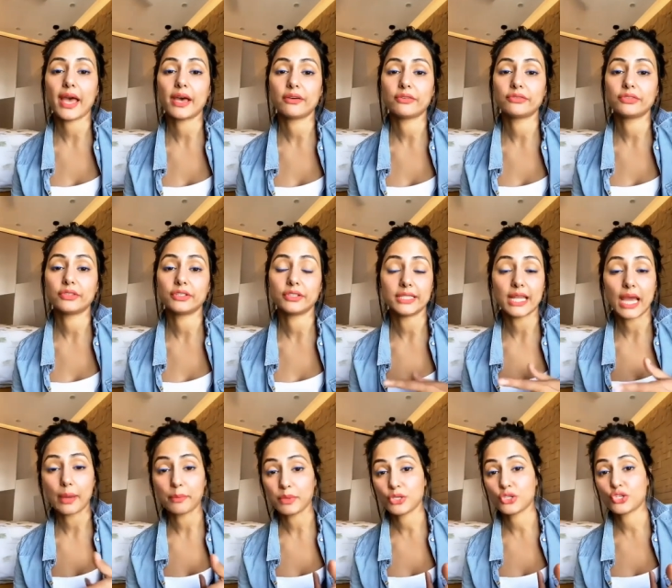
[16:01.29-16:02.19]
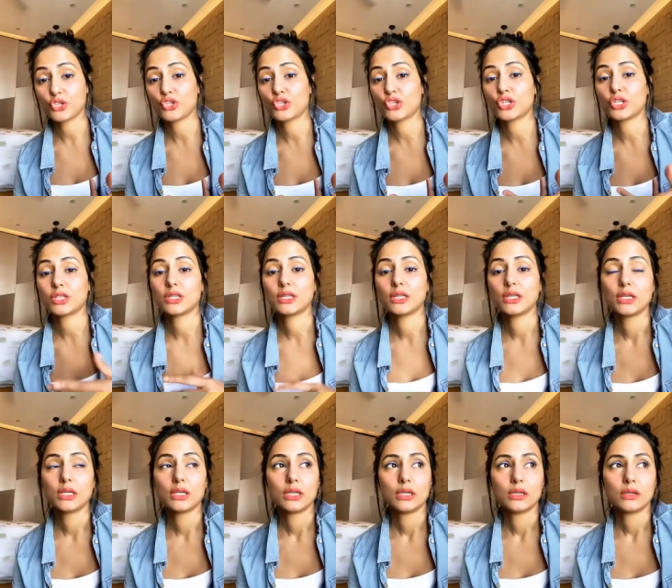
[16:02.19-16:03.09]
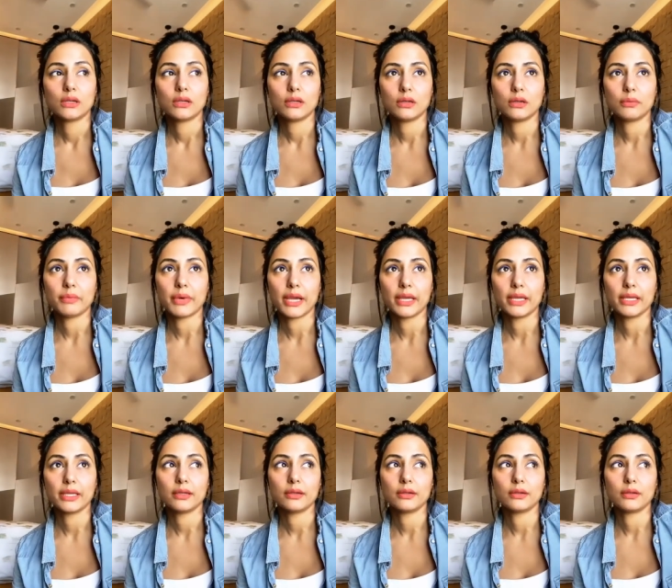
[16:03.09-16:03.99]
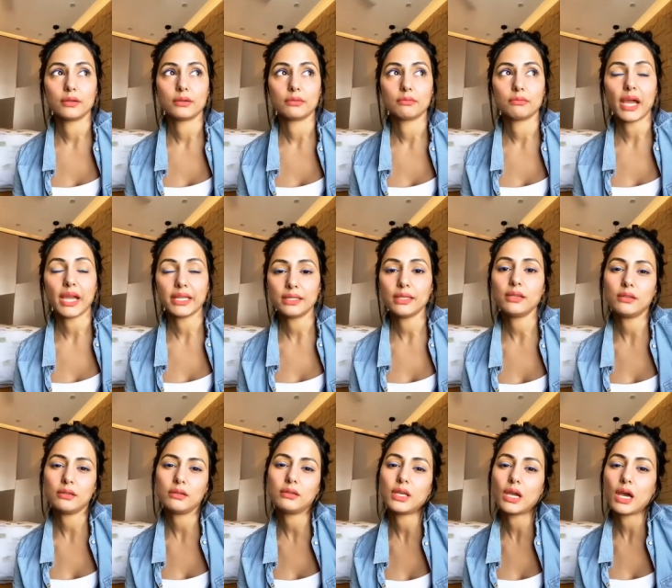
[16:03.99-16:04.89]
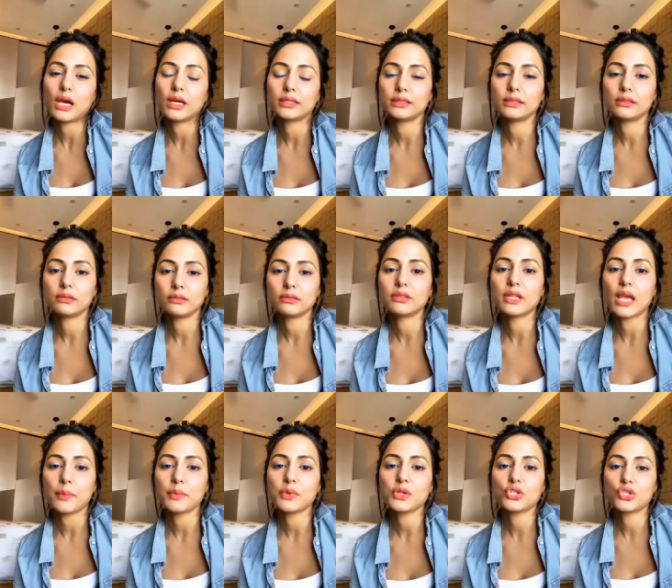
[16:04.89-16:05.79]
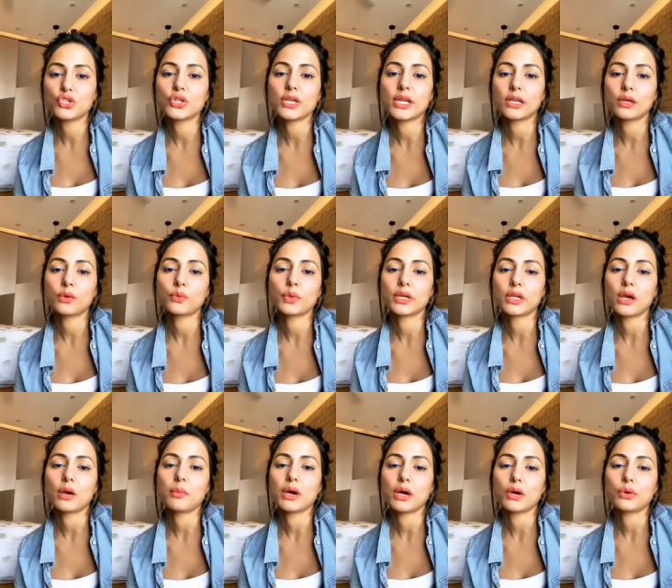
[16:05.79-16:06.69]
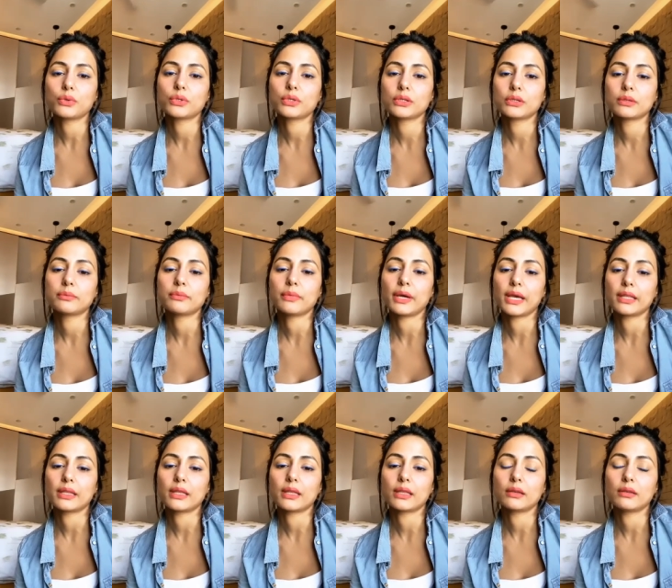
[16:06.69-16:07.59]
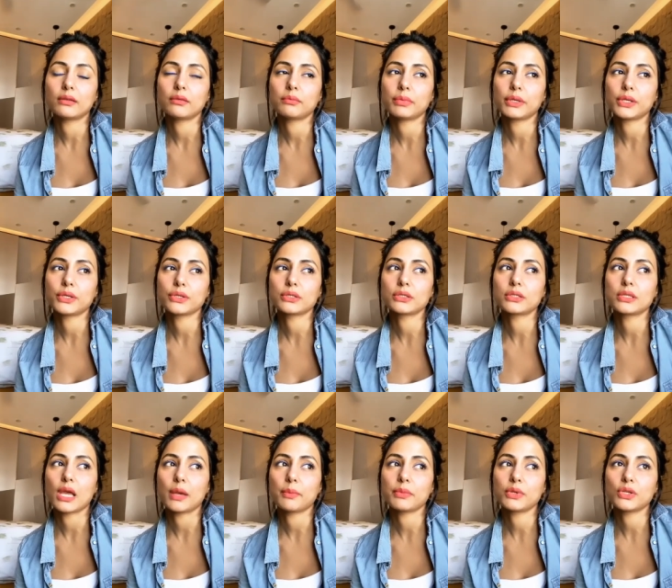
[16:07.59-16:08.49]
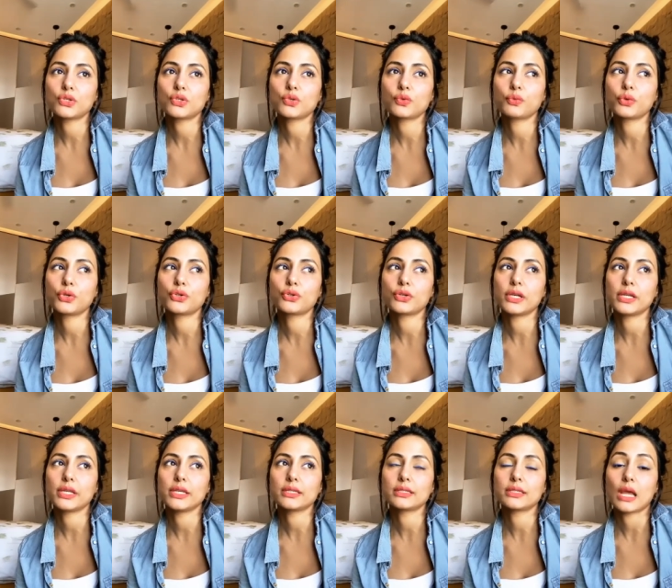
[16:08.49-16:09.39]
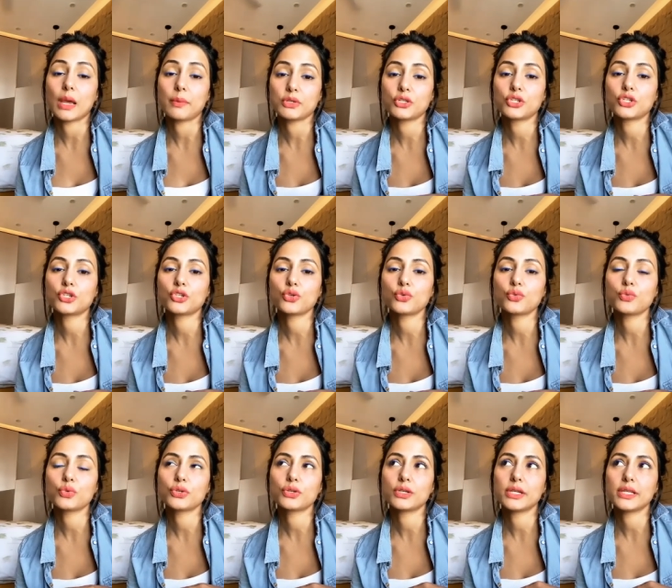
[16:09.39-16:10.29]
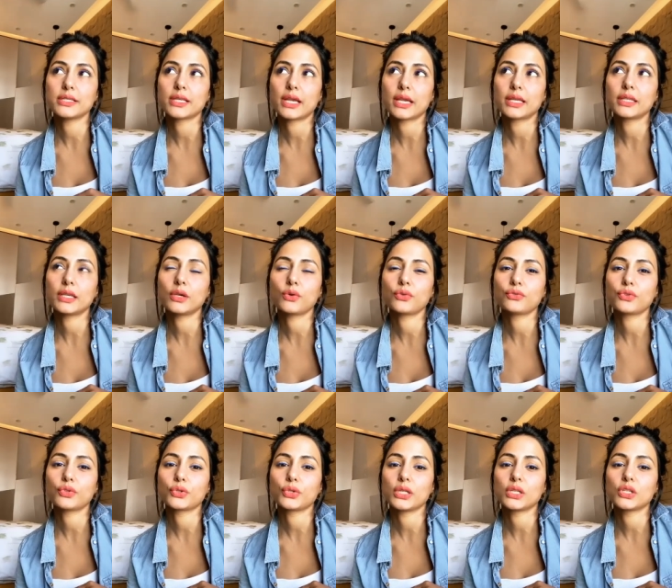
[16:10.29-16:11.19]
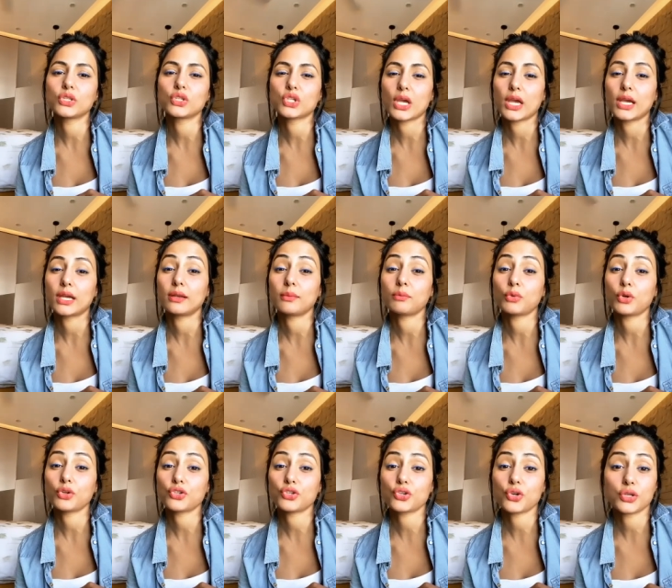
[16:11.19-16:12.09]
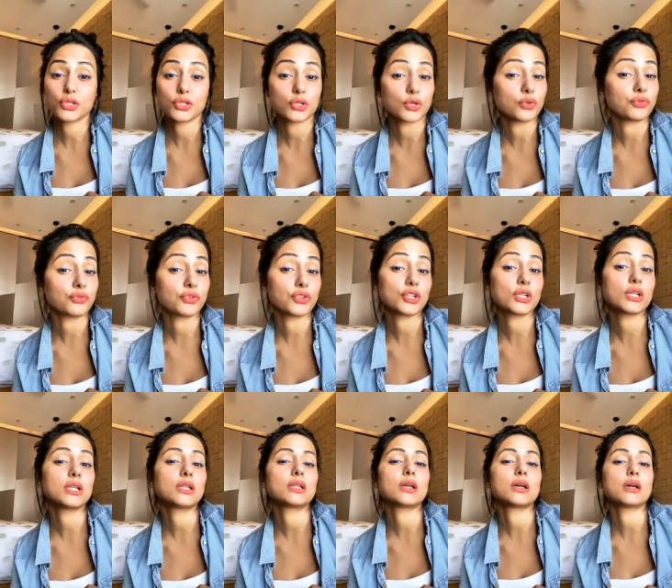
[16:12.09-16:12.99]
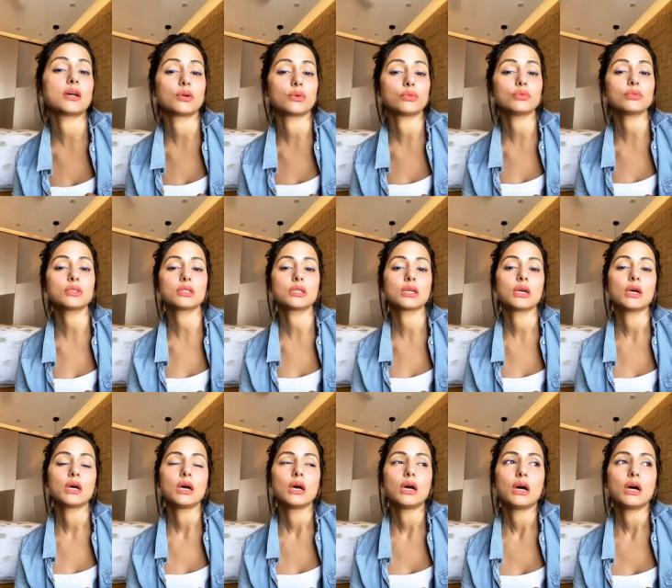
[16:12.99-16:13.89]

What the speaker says: have damaged my, I think, yeah, damaged trailer would come out by then, because Damage would release, Damage 2 would release, I think, on 14 Jan. I'm not sure, it's not officially announced,